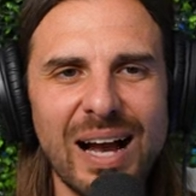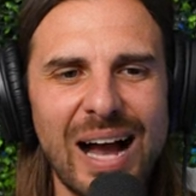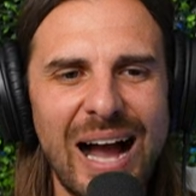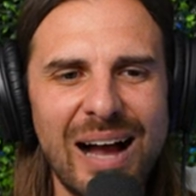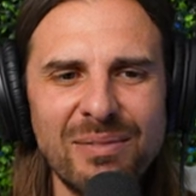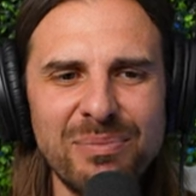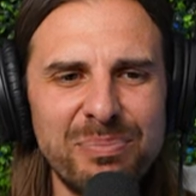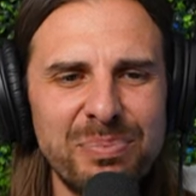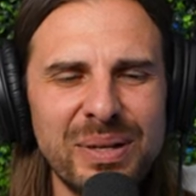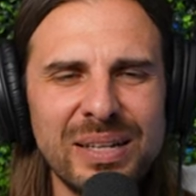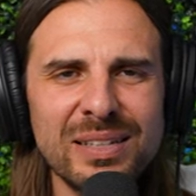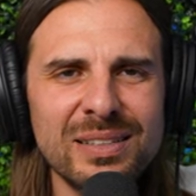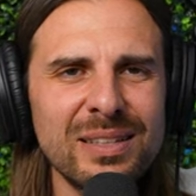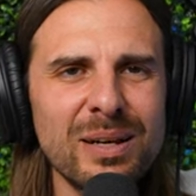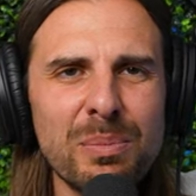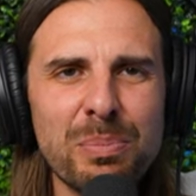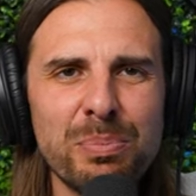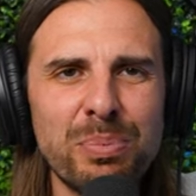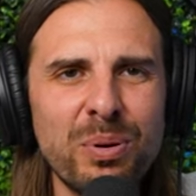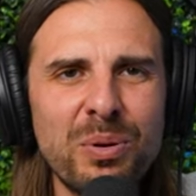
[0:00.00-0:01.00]
I've picked
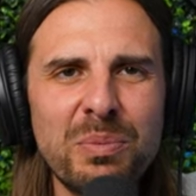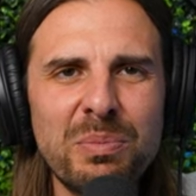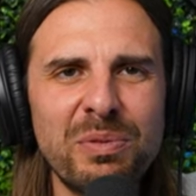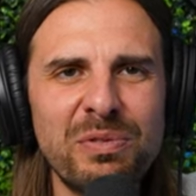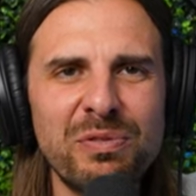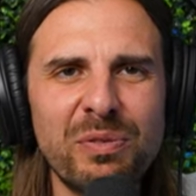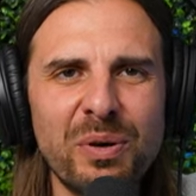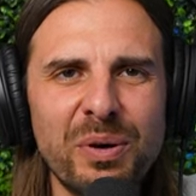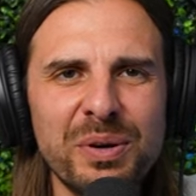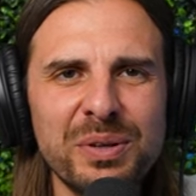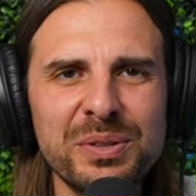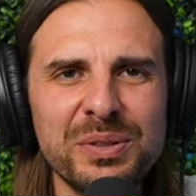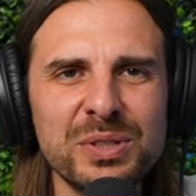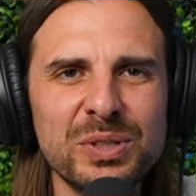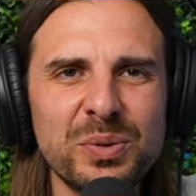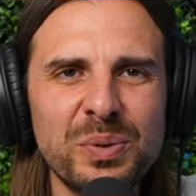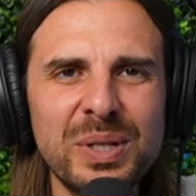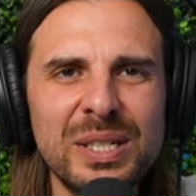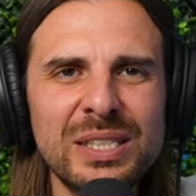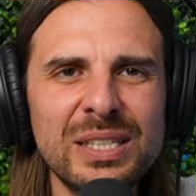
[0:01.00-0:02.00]
up poop before and you
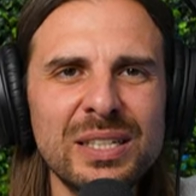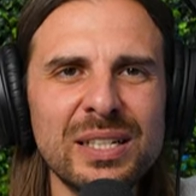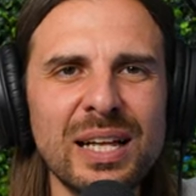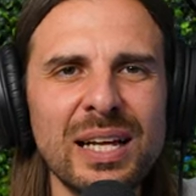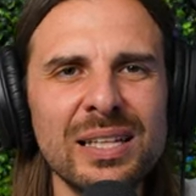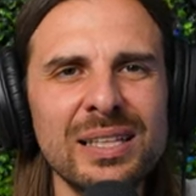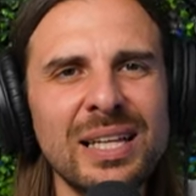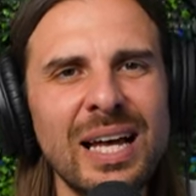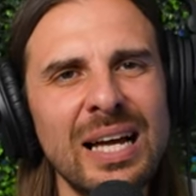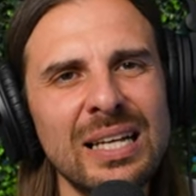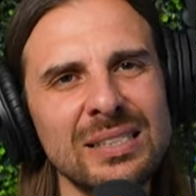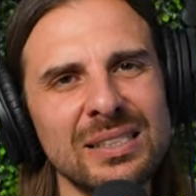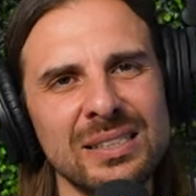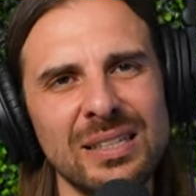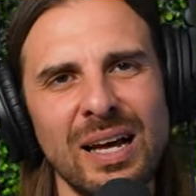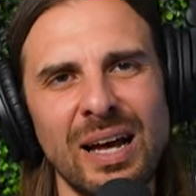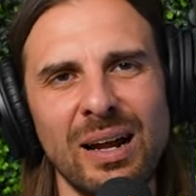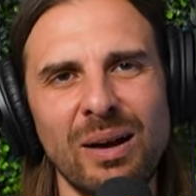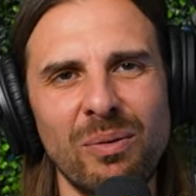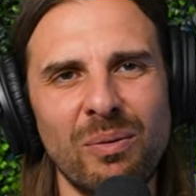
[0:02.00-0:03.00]
squeeze it, you're like, that's
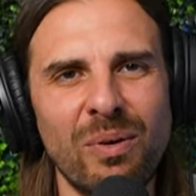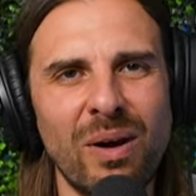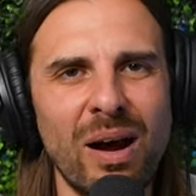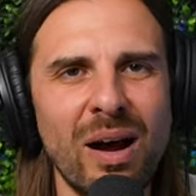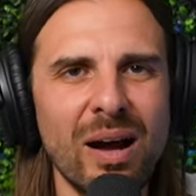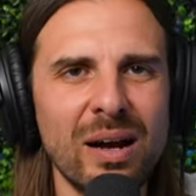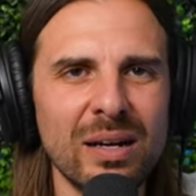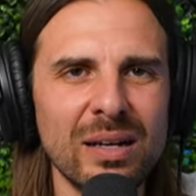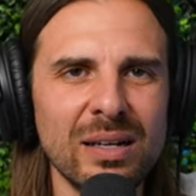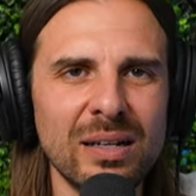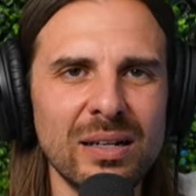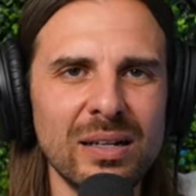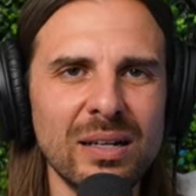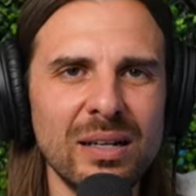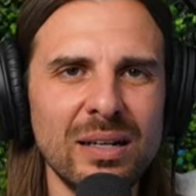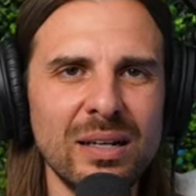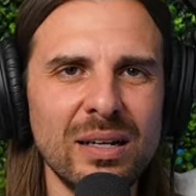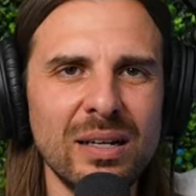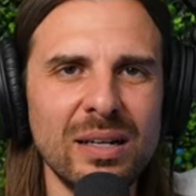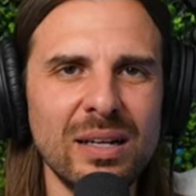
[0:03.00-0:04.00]
not a rock.
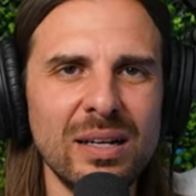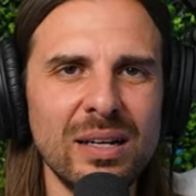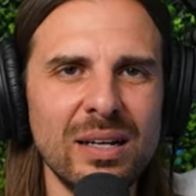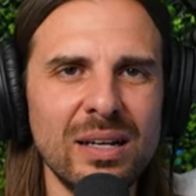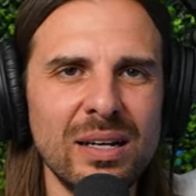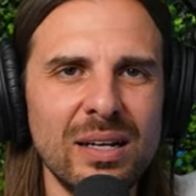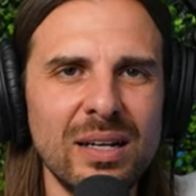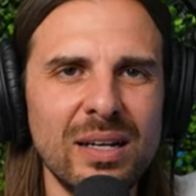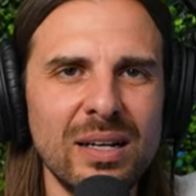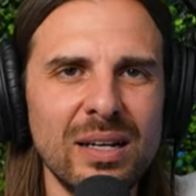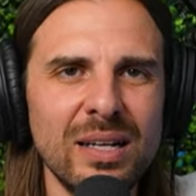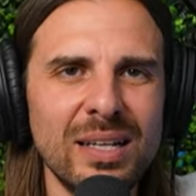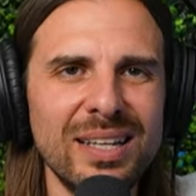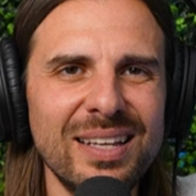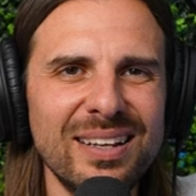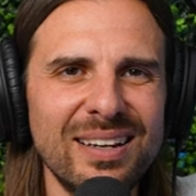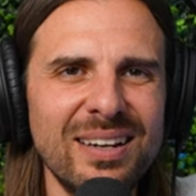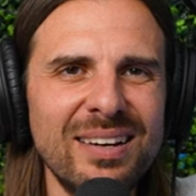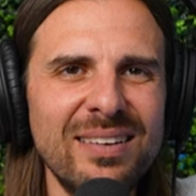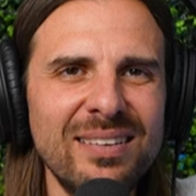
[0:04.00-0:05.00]

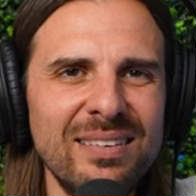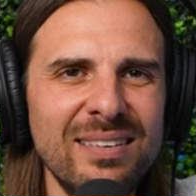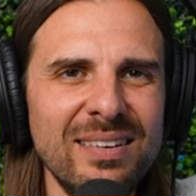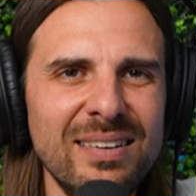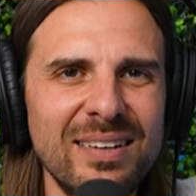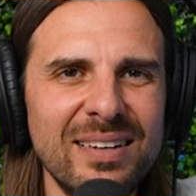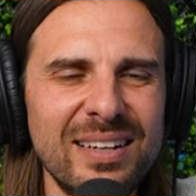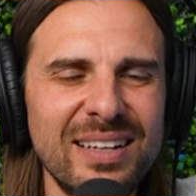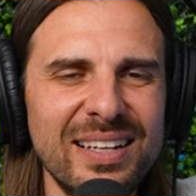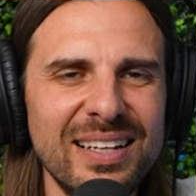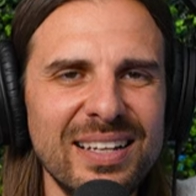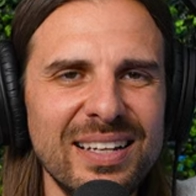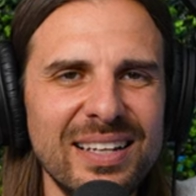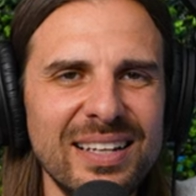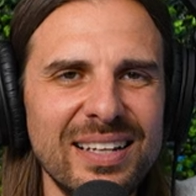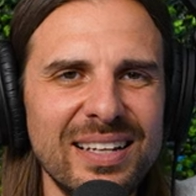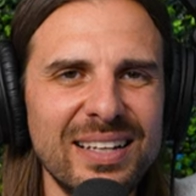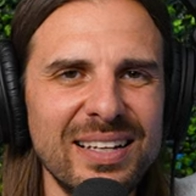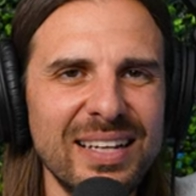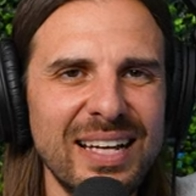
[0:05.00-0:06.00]
You know?
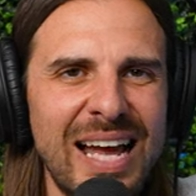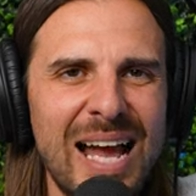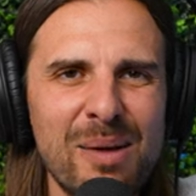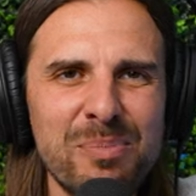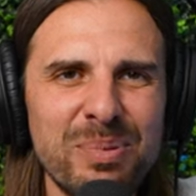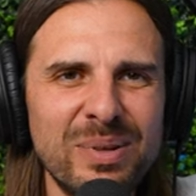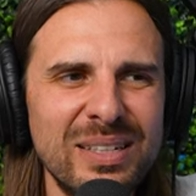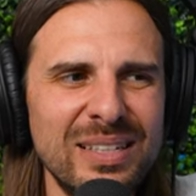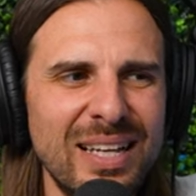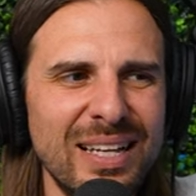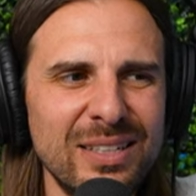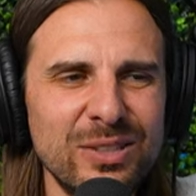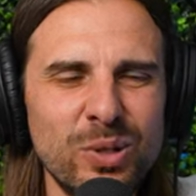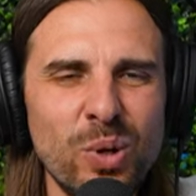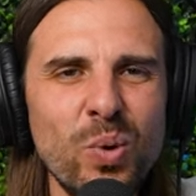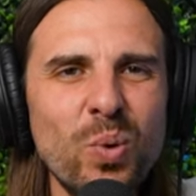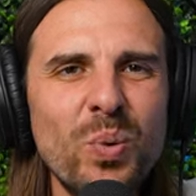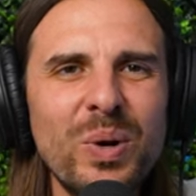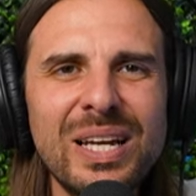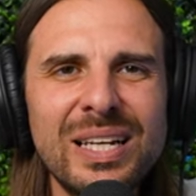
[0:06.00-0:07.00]
Happened like
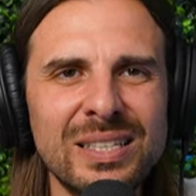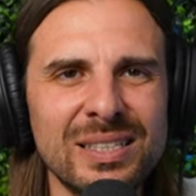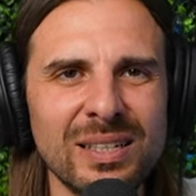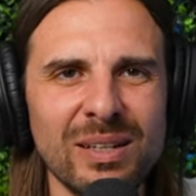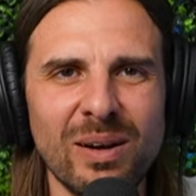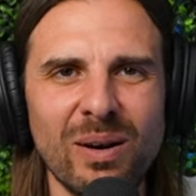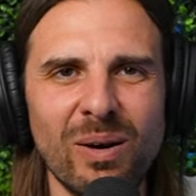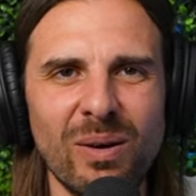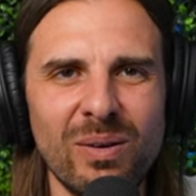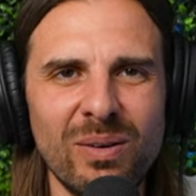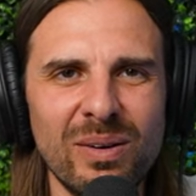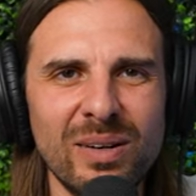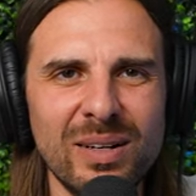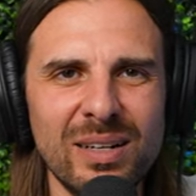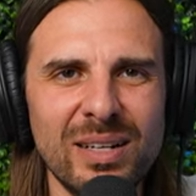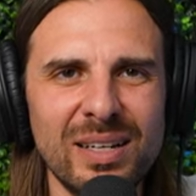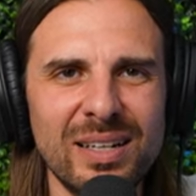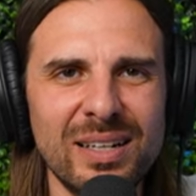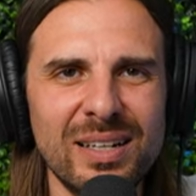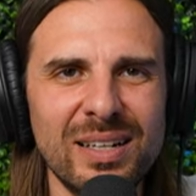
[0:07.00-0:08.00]
2 weeks ago.
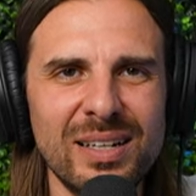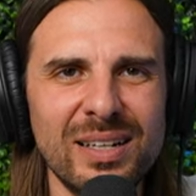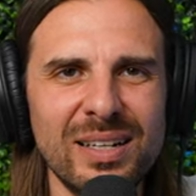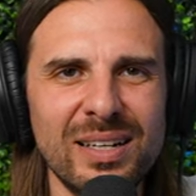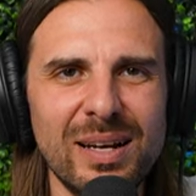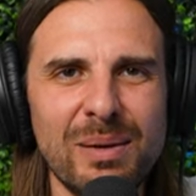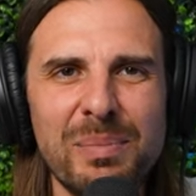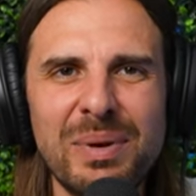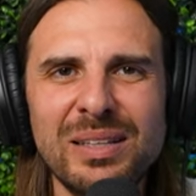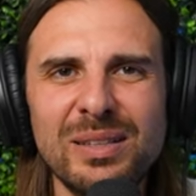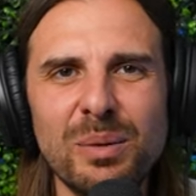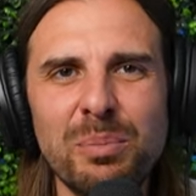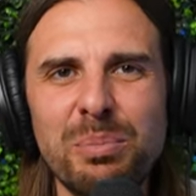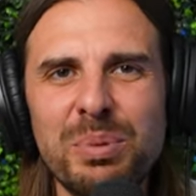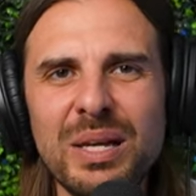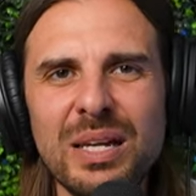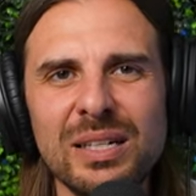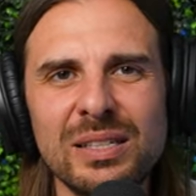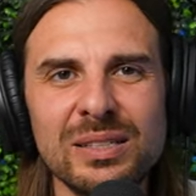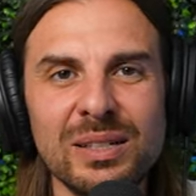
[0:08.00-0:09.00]
I'm at the
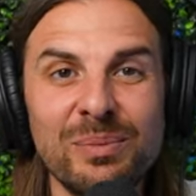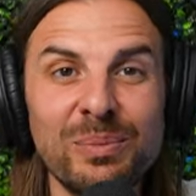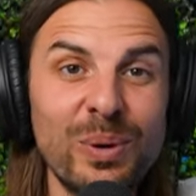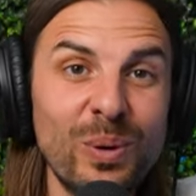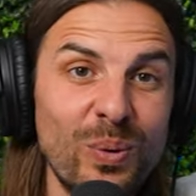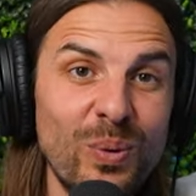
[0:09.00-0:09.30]
beach. I'm like,